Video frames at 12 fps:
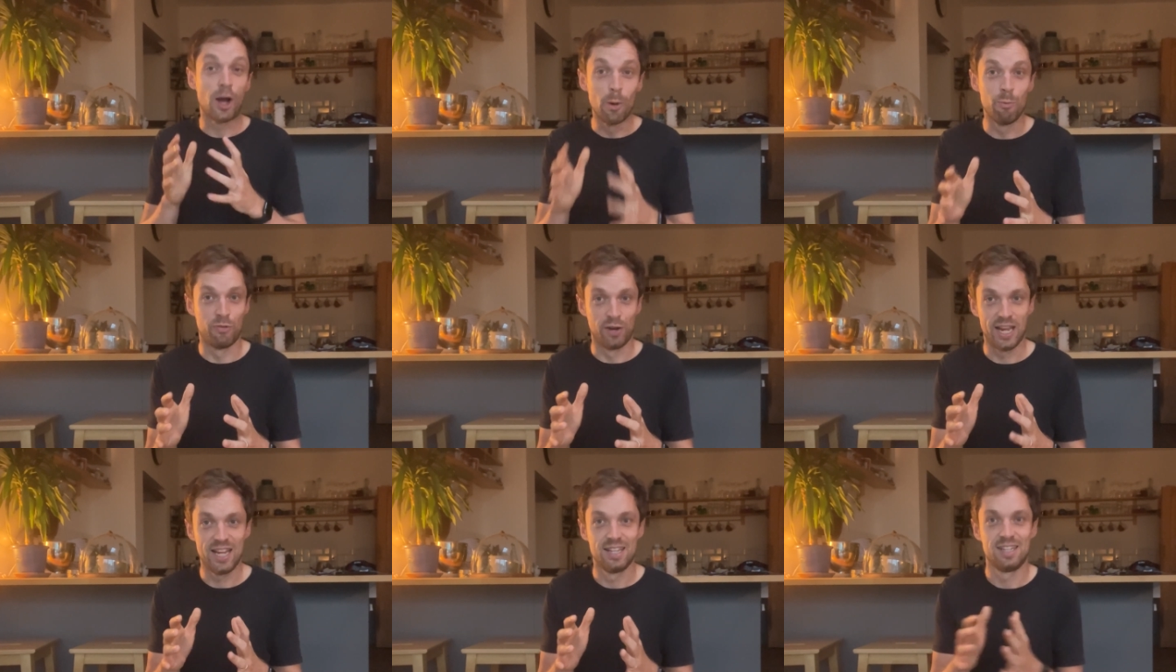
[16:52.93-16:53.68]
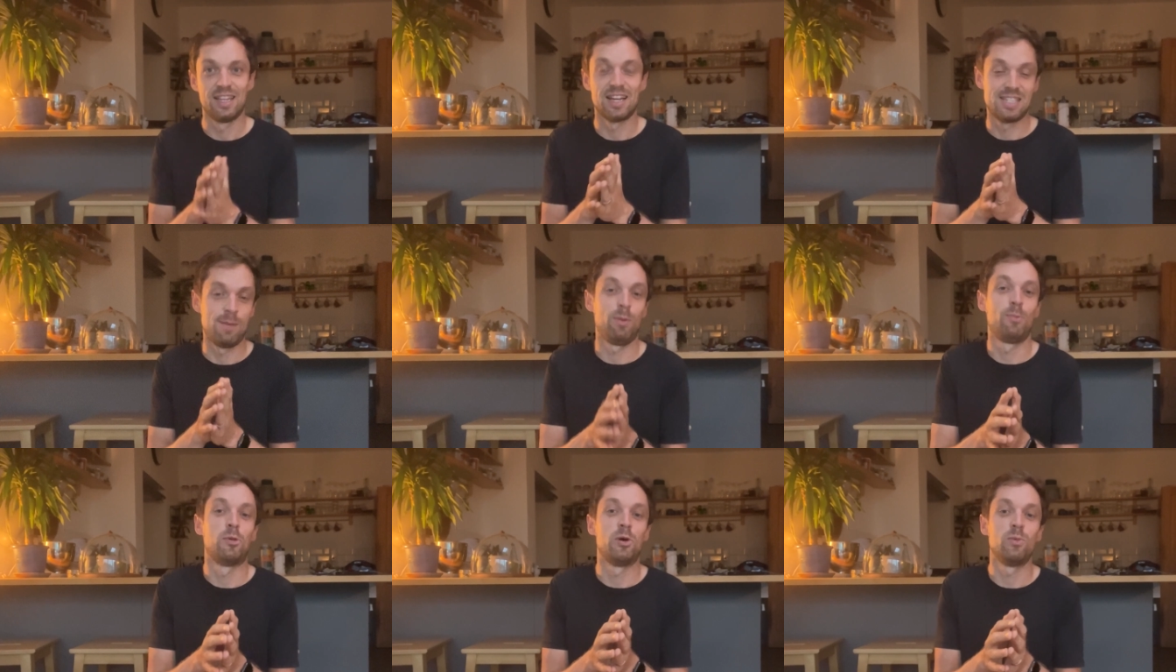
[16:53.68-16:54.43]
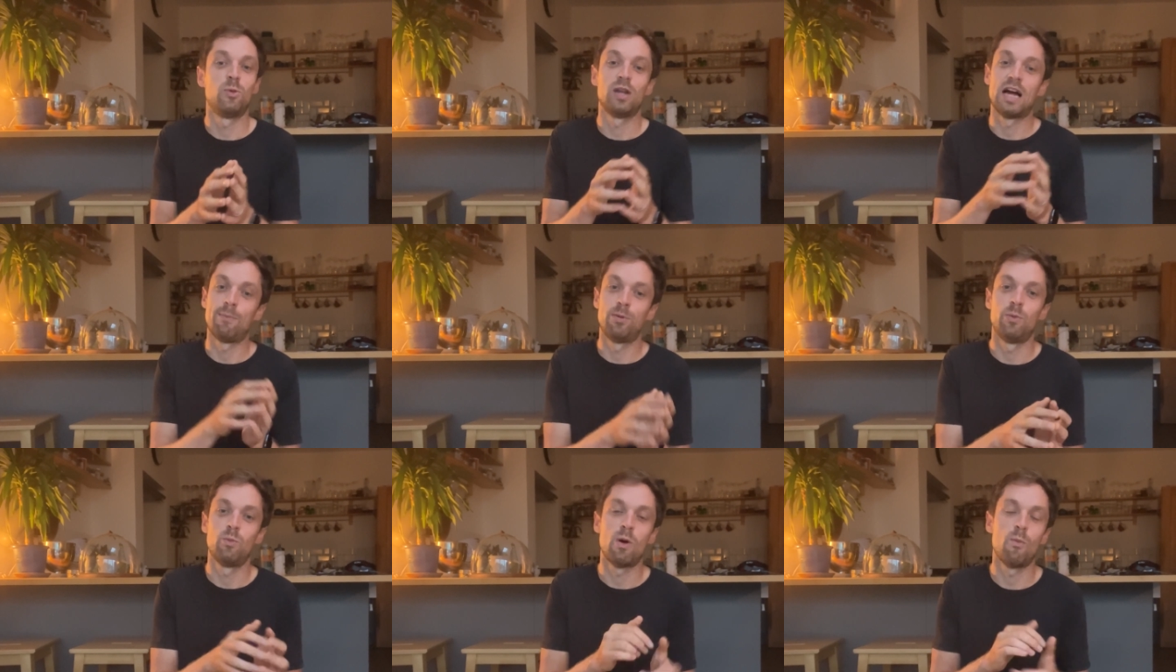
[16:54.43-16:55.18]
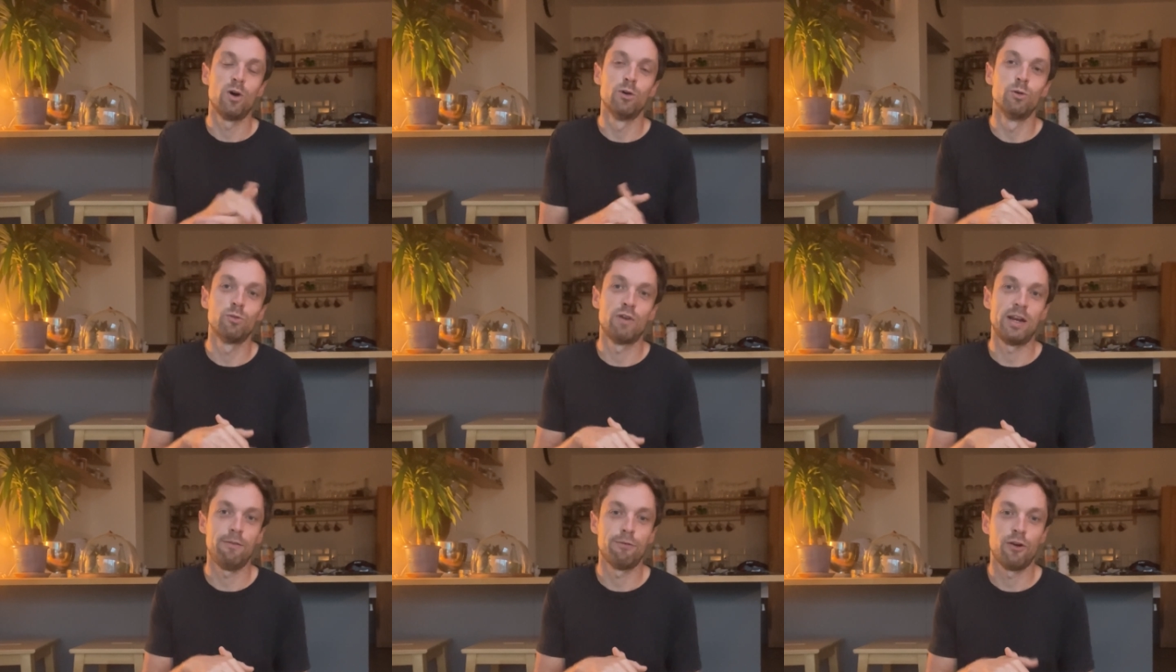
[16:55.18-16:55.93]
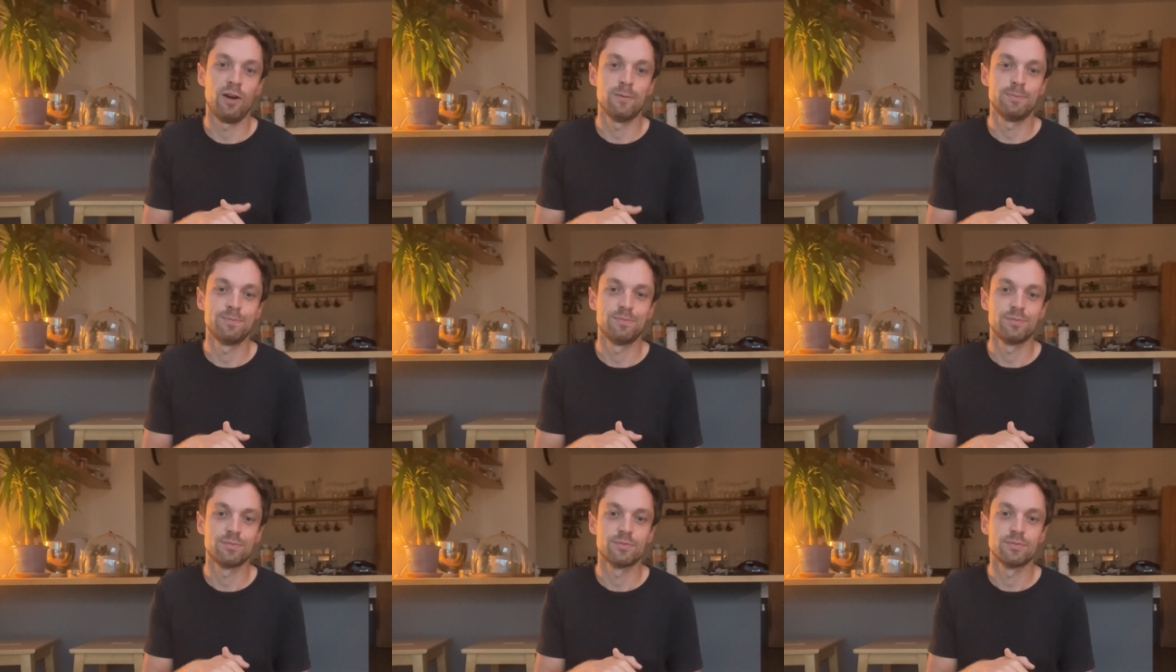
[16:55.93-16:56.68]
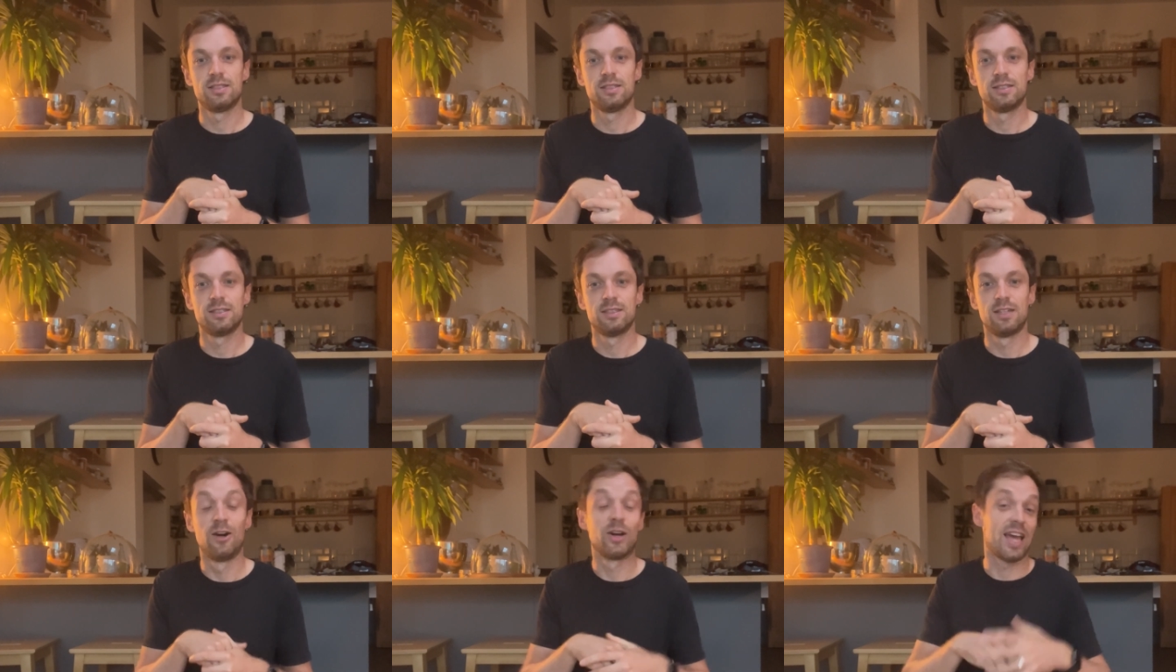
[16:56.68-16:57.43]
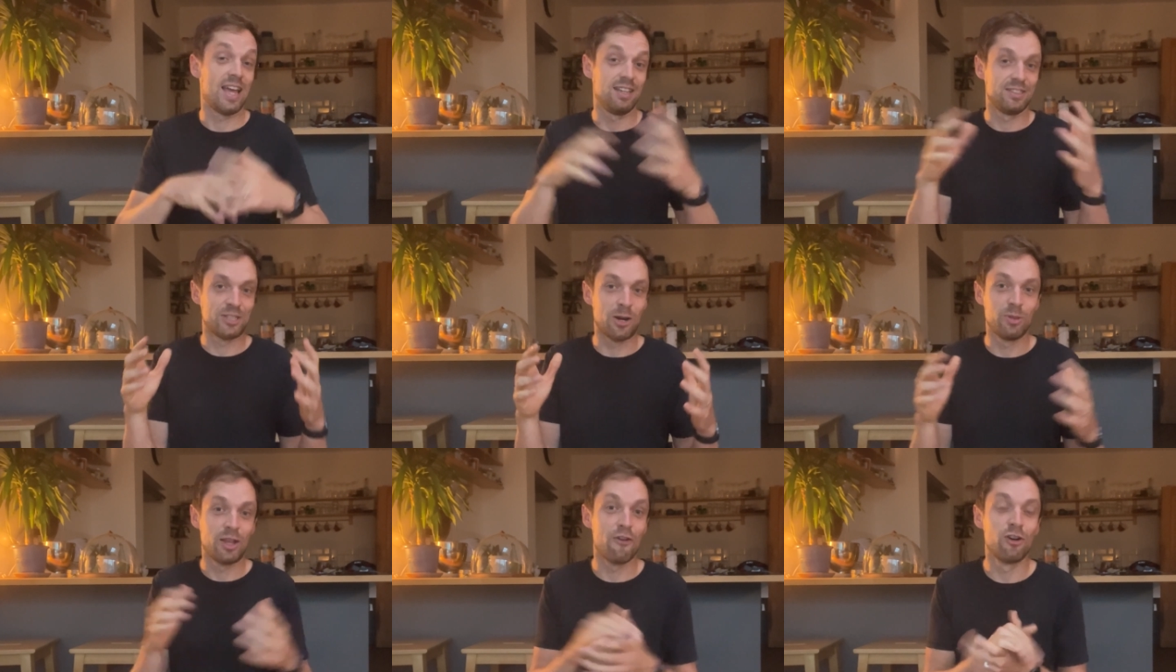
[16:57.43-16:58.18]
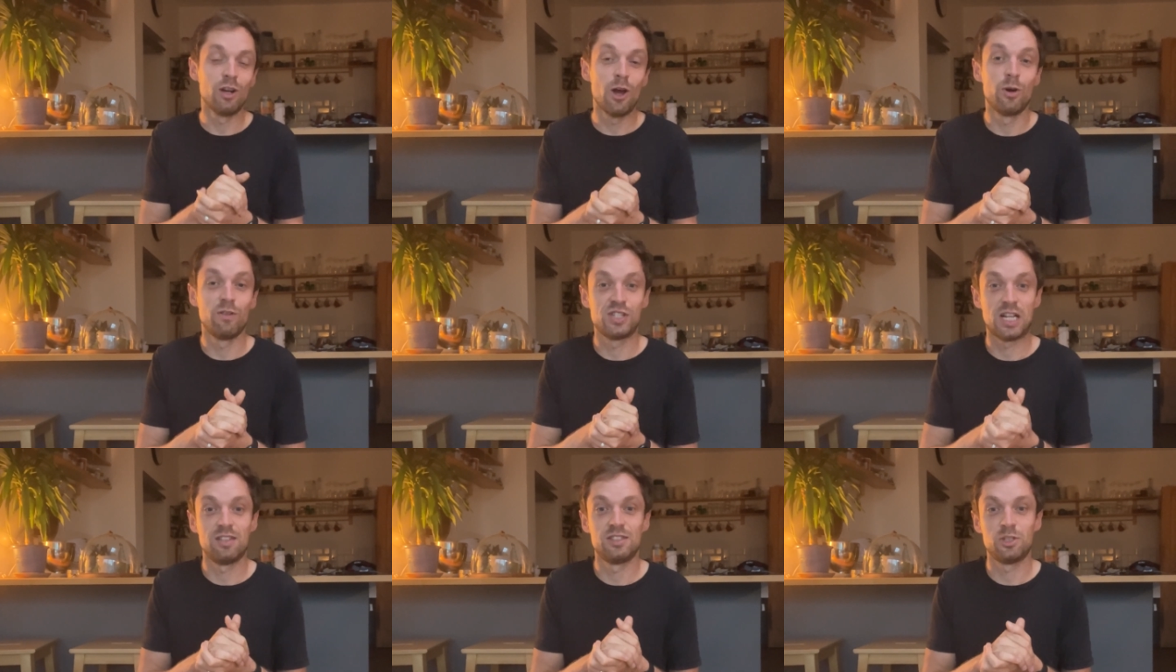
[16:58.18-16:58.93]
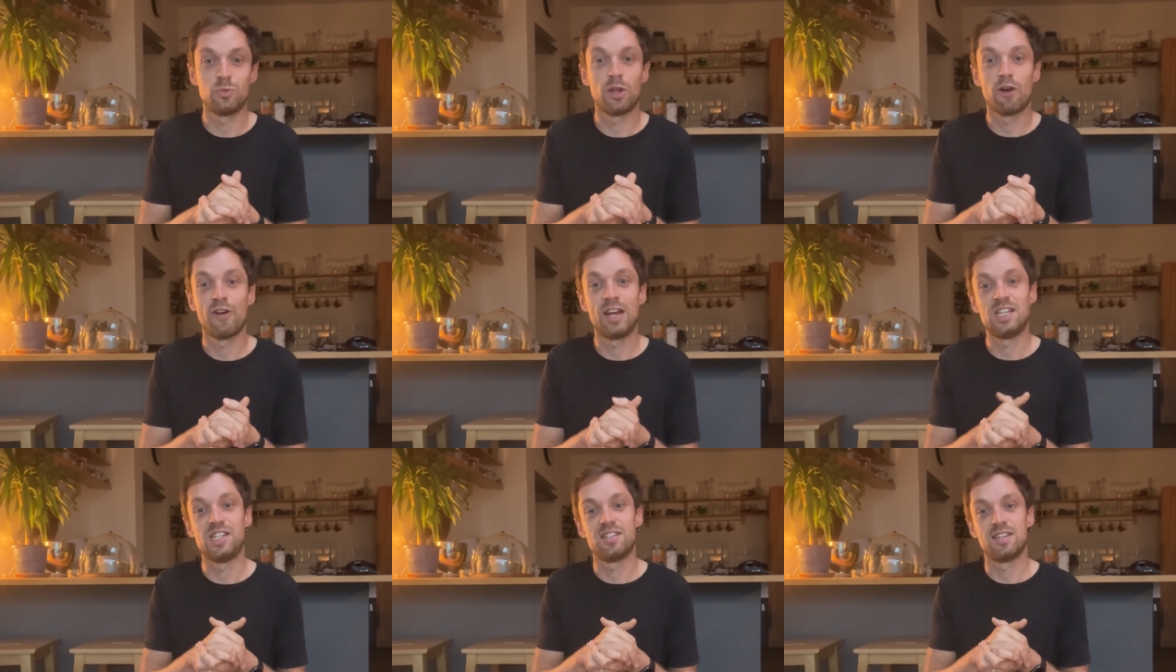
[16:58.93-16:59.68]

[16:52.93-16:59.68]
Hopefully, that tipping point will happen when we're all ready for it. Okay, so there are a load of challenges with our energy